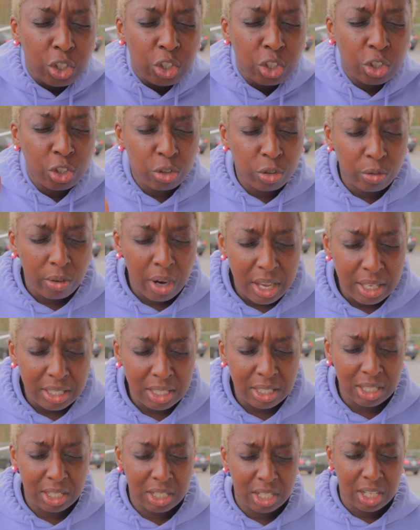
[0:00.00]

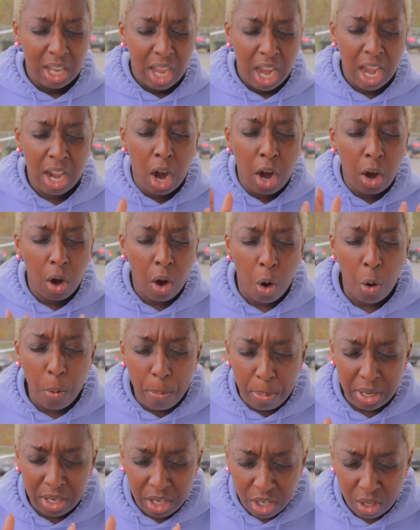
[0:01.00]
trust and our
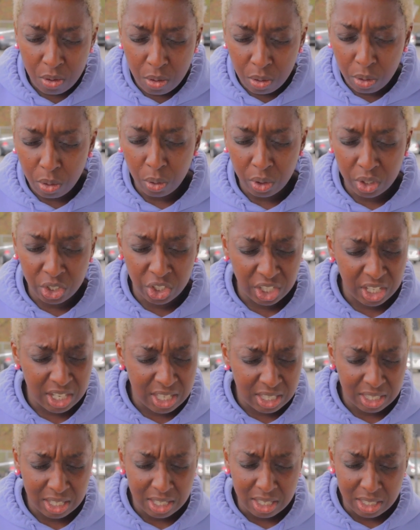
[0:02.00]
hope in you, Lord
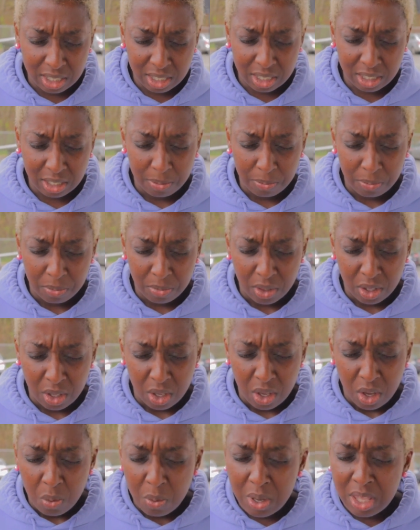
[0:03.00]
Jesus.
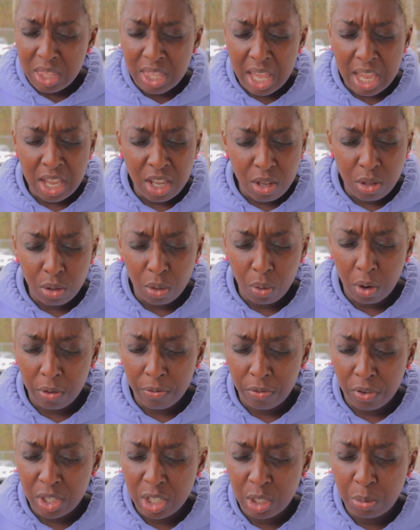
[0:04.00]
We thank you, Lord,
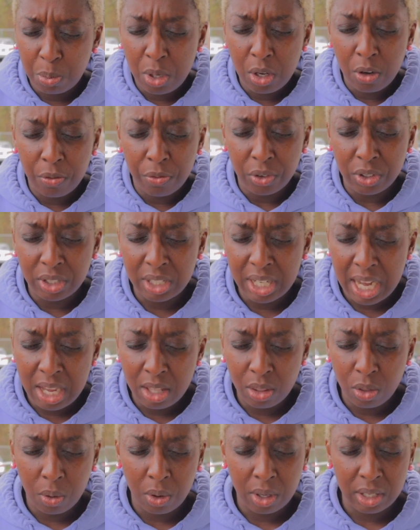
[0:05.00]
for this beautiful day,
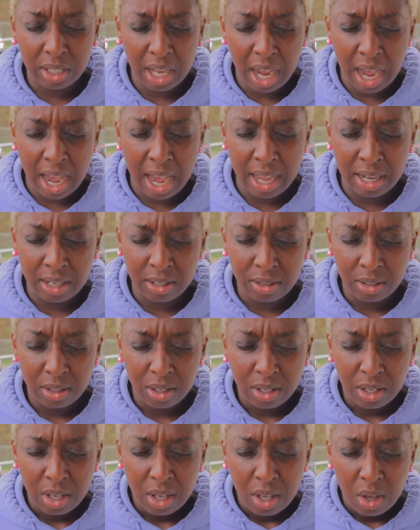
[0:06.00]
Lord God.
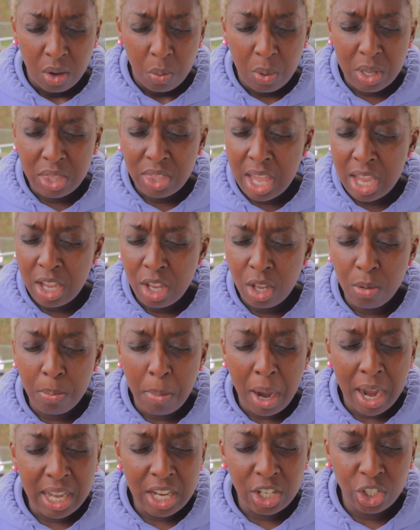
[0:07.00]
We thank you,
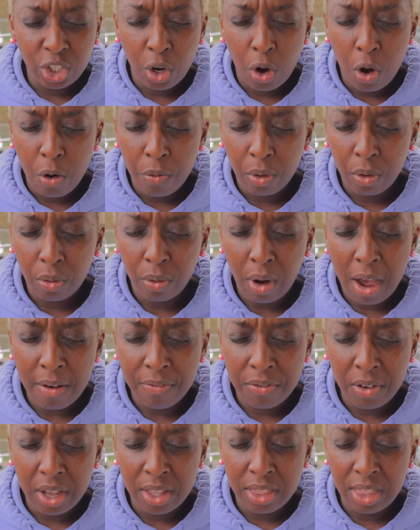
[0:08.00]
mighty Jehovah
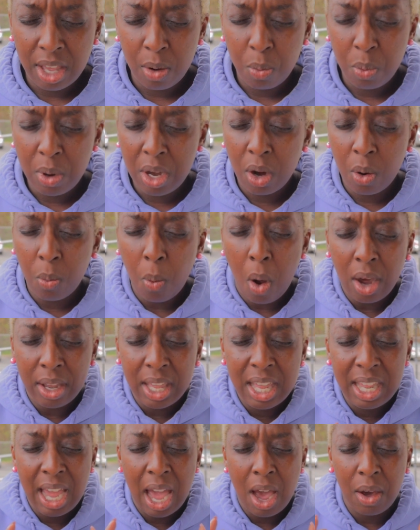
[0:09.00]
Rapha, that we are
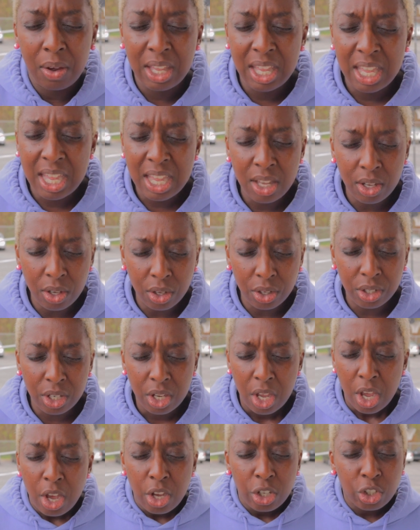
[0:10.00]
walking out healed,
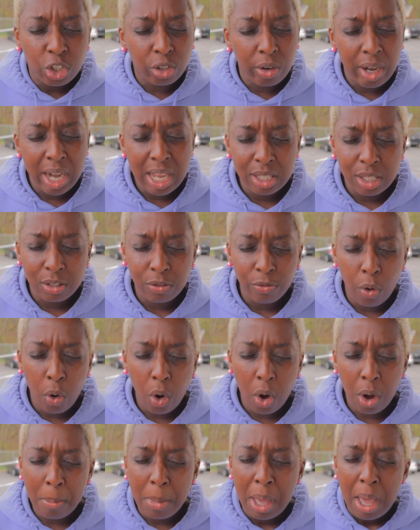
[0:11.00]

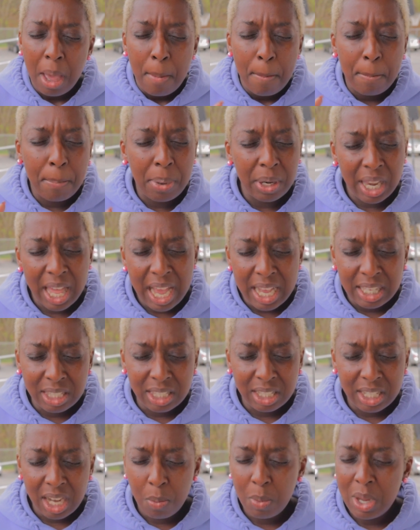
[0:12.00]
transformed,
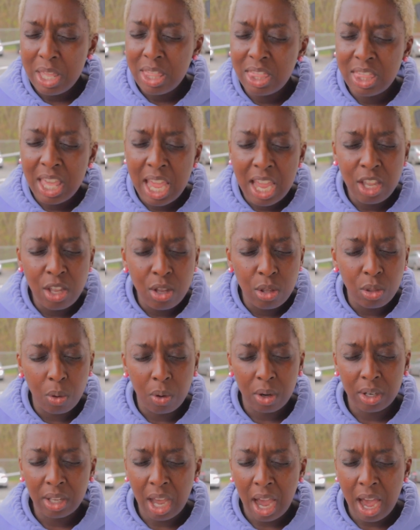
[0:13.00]
blessed, and we thank you,
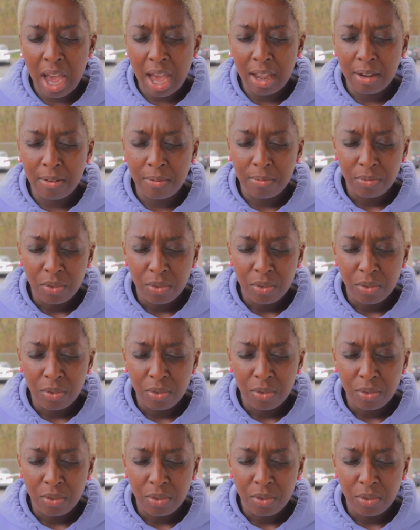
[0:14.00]
Lord God,